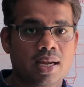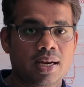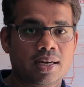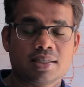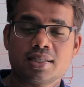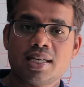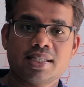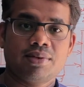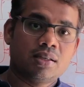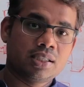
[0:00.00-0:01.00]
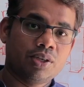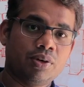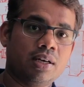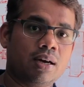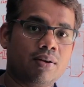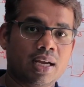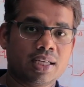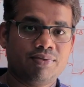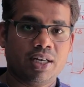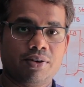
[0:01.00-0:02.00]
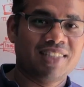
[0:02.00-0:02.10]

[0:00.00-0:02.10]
and stay safe. See you in next video.